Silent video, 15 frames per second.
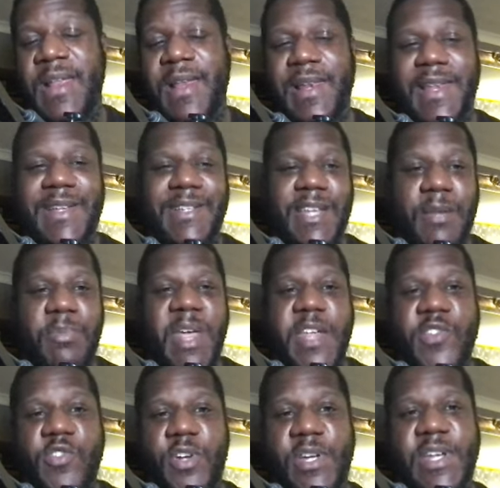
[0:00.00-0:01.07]
Link to the
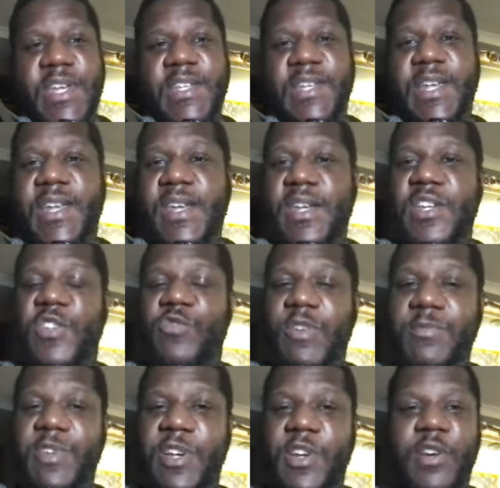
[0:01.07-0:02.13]
Patreon is in the
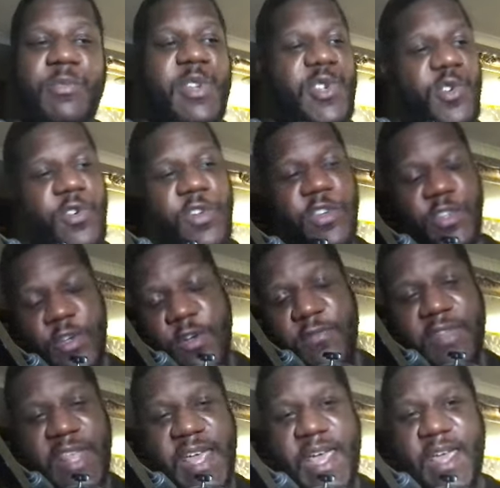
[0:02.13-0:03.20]
description. Come and join us
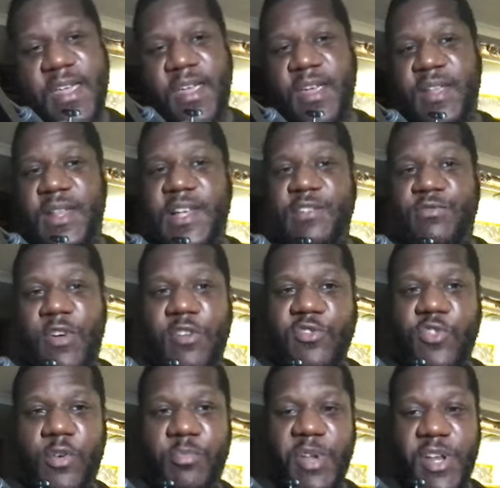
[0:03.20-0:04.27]
over there. That's where I'm
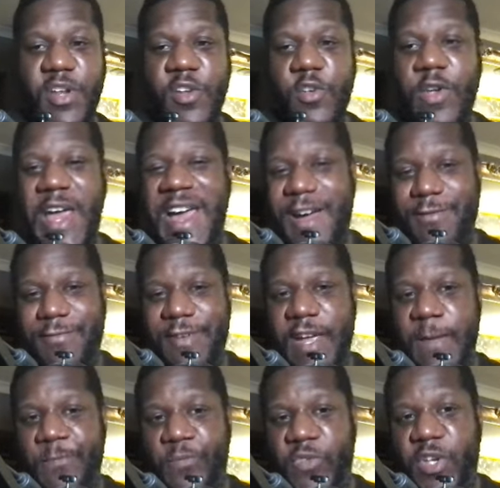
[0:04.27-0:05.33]
dropping a new
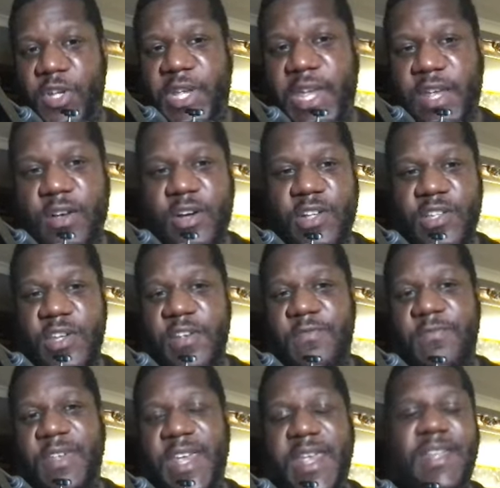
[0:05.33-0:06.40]
alpha. Okay, guys, so you can
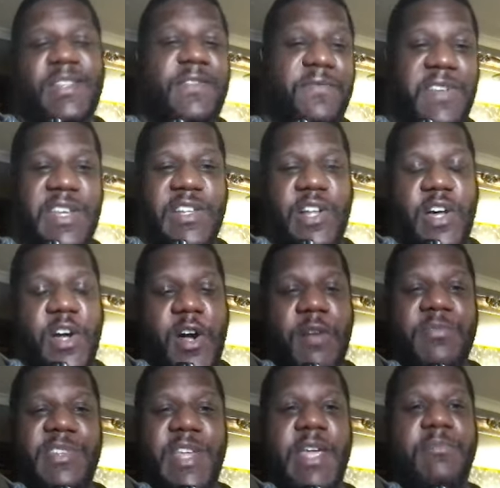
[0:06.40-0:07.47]
get into things like
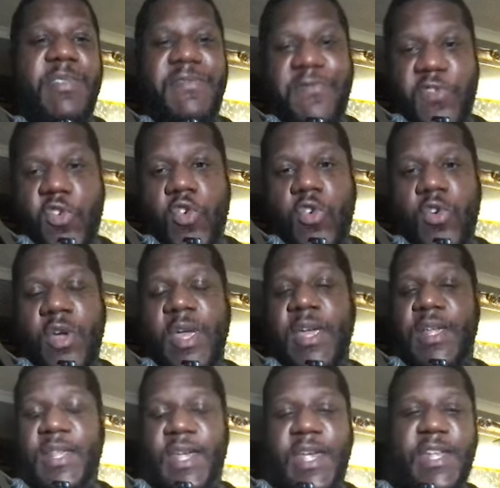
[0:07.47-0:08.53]
OpSec before
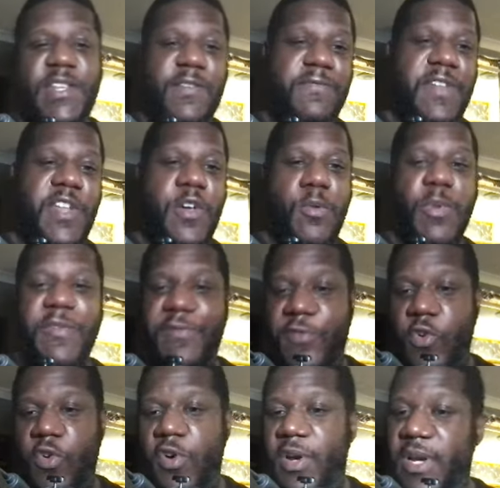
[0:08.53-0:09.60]
they get to video,
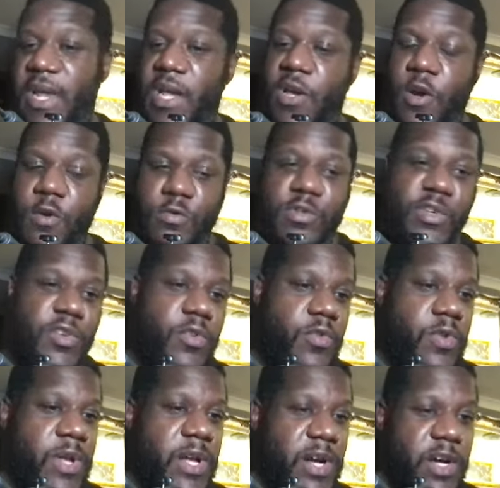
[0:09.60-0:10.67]
before they go to
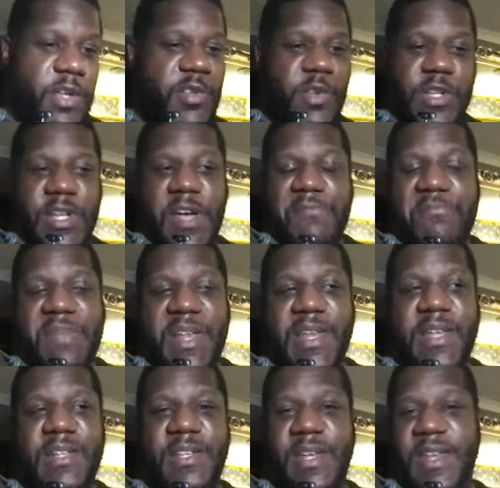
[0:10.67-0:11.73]
hundreds of
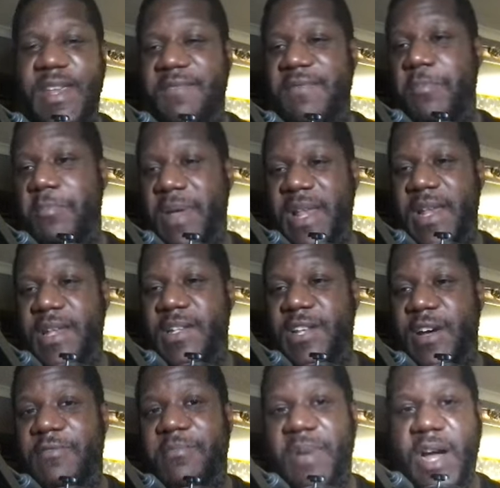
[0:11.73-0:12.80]
millions and even billions
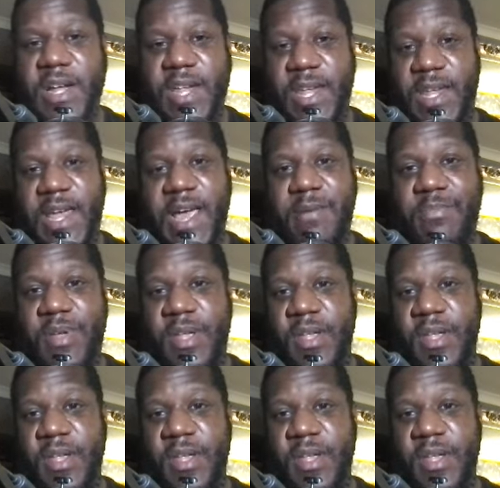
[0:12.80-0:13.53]
of market cap.